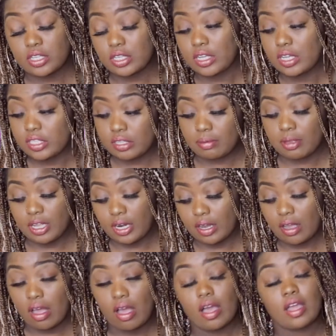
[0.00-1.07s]
she ends up getting
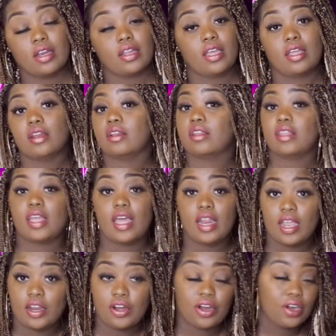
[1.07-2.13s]
caught, and that
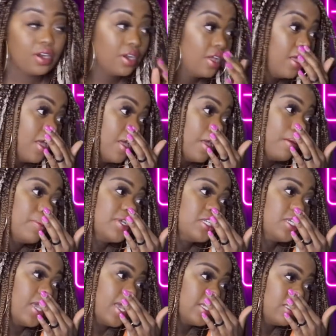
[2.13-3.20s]
ain't her. But
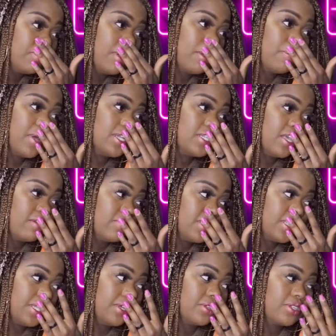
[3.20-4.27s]
she asks about
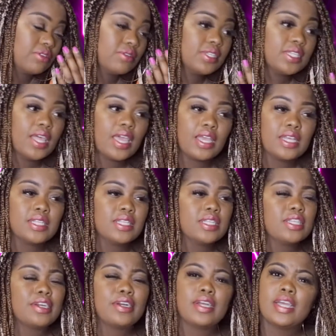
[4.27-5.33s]
Montavious Hill. So it's like, is
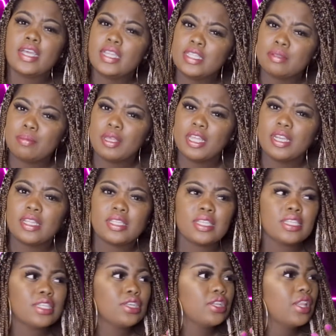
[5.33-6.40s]
this her husband? Is
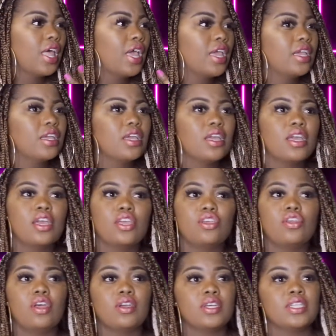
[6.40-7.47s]
this, like,
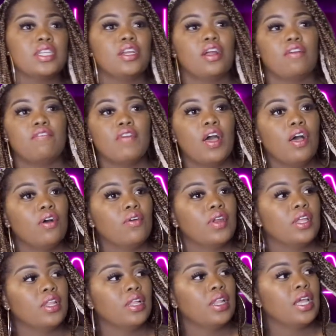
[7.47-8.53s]
you know, because in her phone,
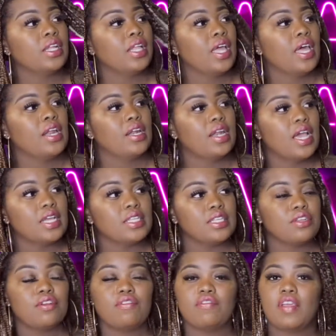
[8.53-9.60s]
it looked like they had a nice
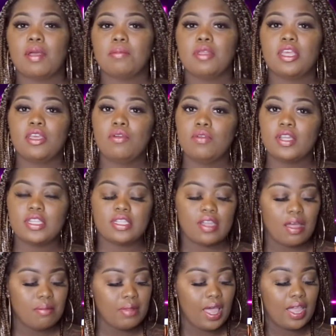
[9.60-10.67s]
little family unit.
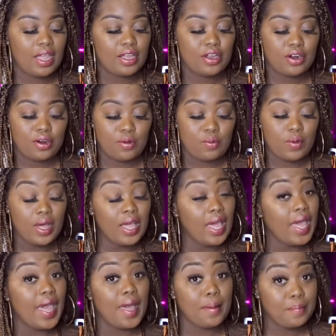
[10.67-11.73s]
So I'm like, girl, what
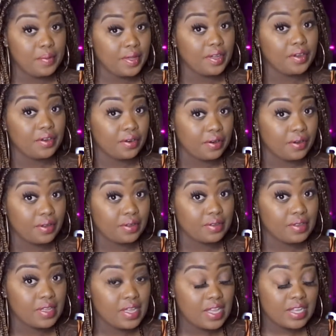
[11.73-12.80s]
happened, girl?
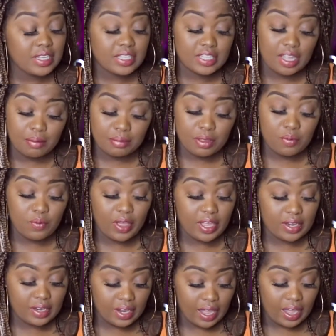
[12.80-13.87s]
Something
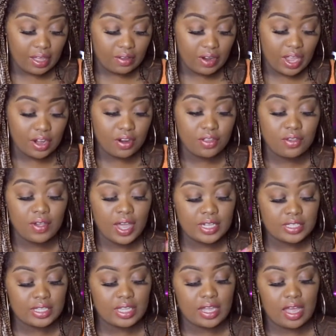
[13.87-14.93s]
went down. I know you
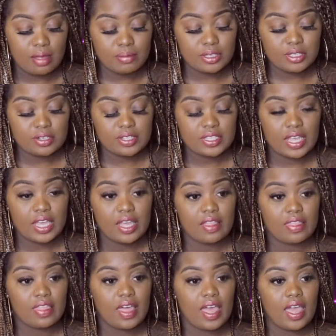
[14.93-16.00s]
guys in the comments are
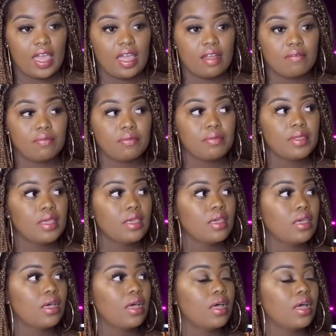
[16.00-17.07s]
saying that
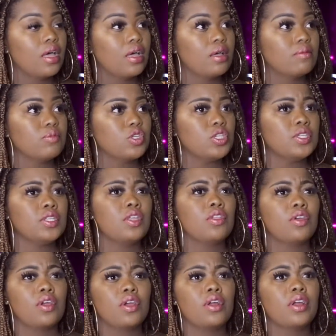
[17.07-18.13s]
she's
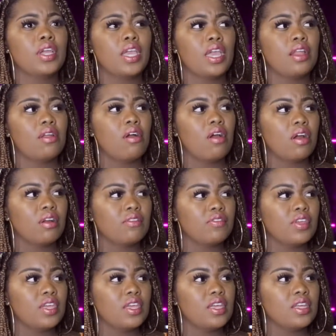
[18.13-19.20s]
either a Hurricane
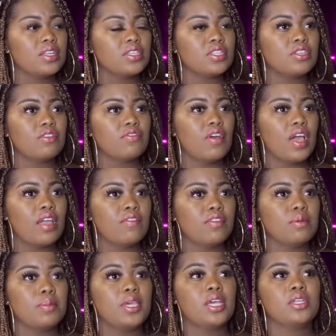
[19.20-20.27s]
Harvey
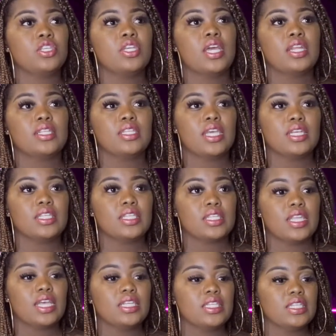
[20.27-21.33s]
survivor because she had a Texas
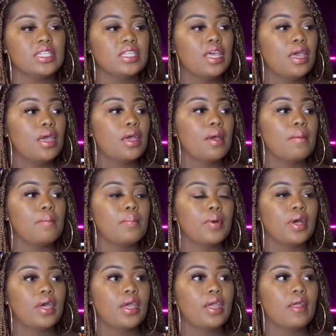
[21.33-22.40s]
license,
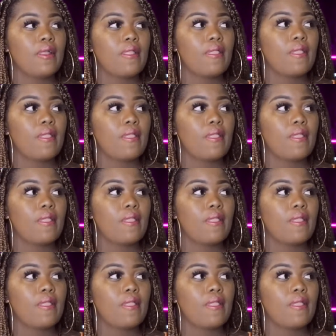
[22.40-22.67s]
but